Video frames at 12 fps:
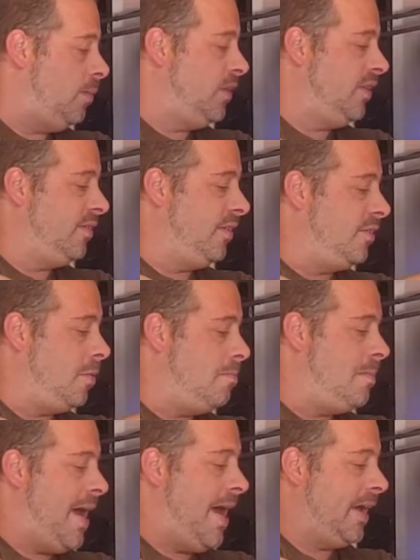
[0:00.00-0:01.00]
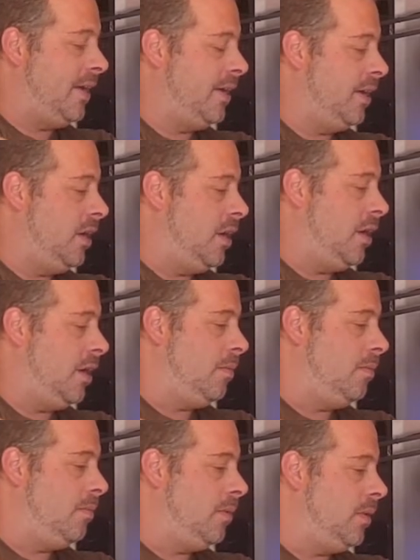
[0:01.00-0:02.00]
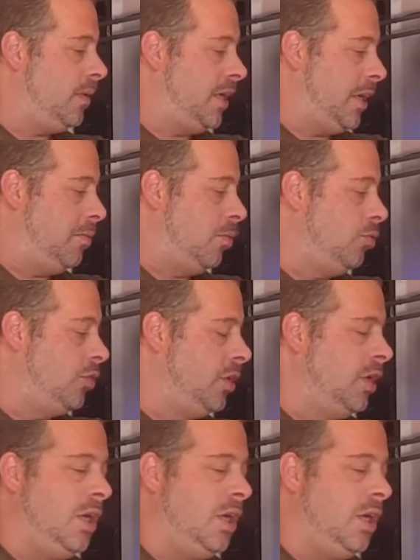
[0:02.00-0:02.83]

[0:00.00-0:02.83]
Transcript: This is a Mac keyboard.